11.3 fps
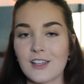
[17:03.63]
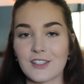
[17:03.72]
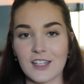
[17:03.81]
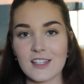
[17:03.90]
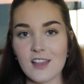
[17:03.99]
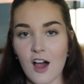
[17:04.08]

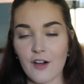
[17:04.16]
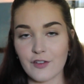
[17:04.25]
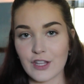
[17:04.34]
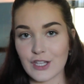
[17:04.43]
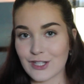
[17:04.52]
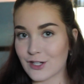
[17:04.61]
So let's offer
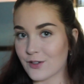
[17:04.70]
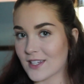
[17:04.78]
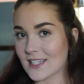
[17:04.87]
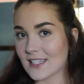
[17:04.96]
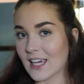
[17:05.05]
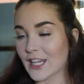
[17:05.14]
this dewy
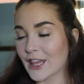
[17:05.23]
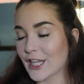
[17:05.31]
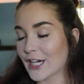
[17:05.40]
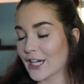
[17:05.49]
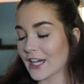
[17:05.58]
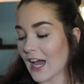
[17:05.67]
skin
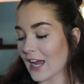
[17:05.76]
look.